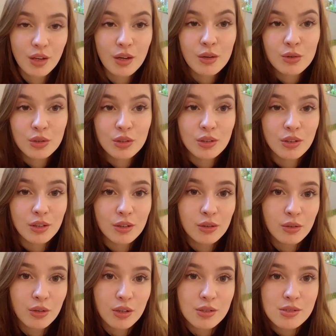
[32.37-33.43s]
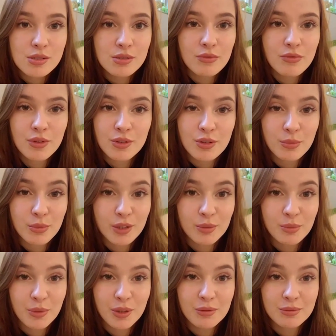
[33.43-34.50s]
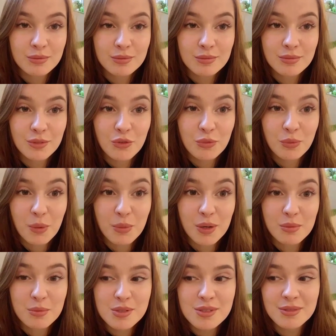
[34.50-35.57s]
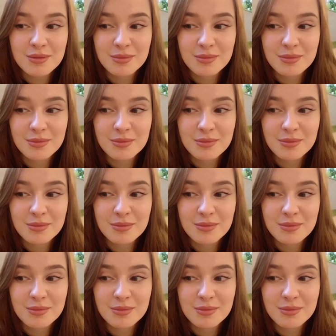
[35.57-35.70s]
I really like your eyes. They remind me of my mom's.